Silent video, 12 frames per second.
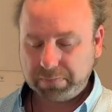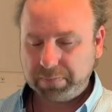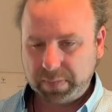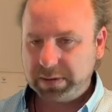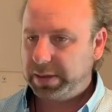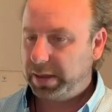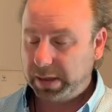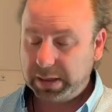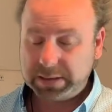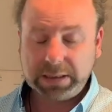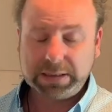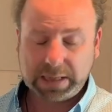so
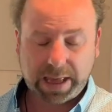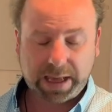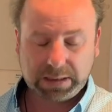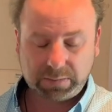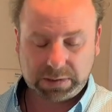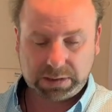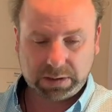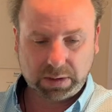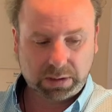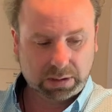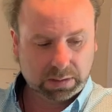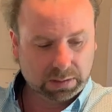it's intact, which is good.